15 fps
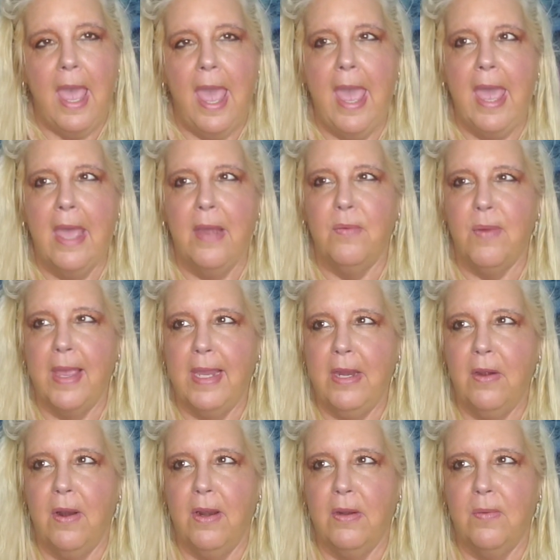And right
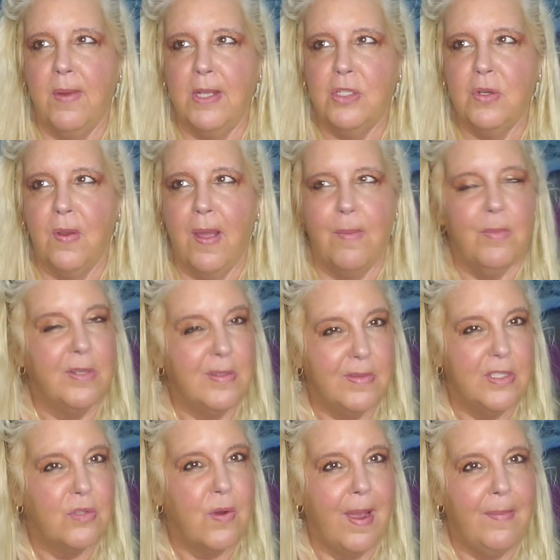here under retro, I'm going to
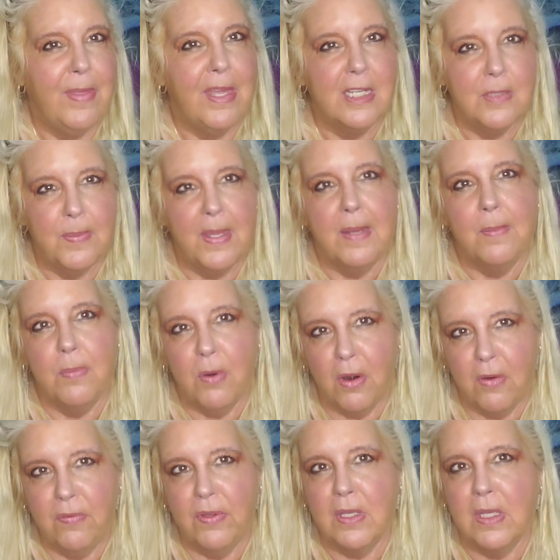describe that as being
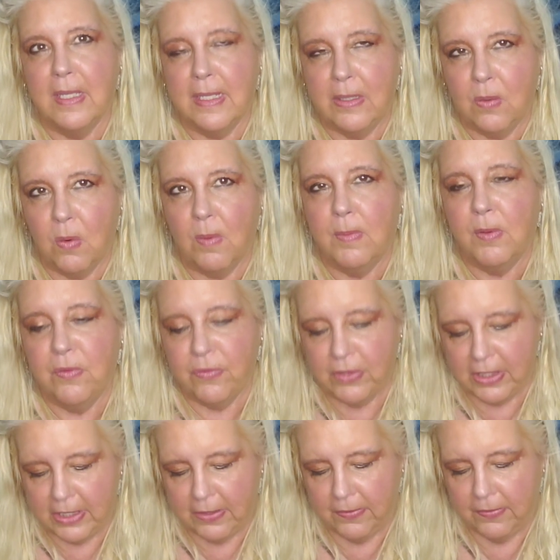perfectly normal for
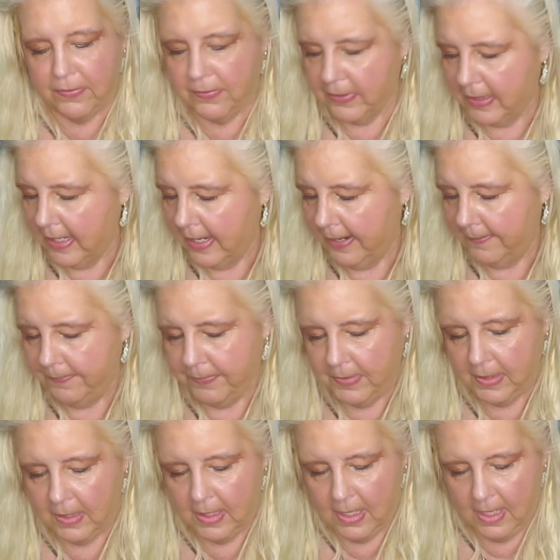you, okay?
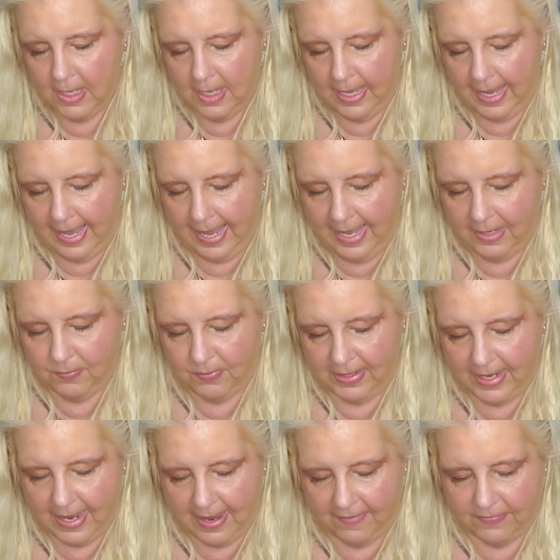And we
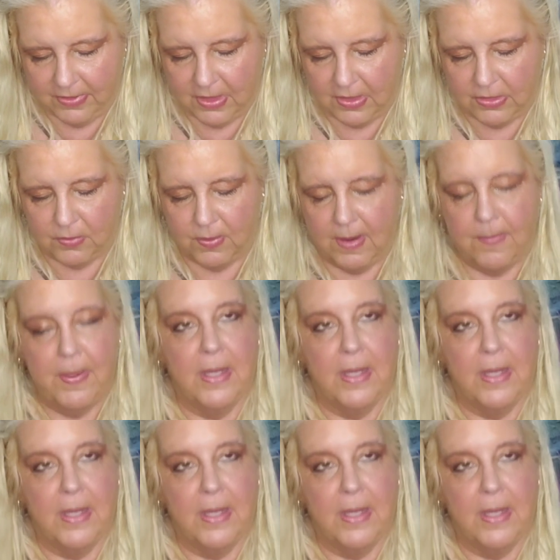have the Three of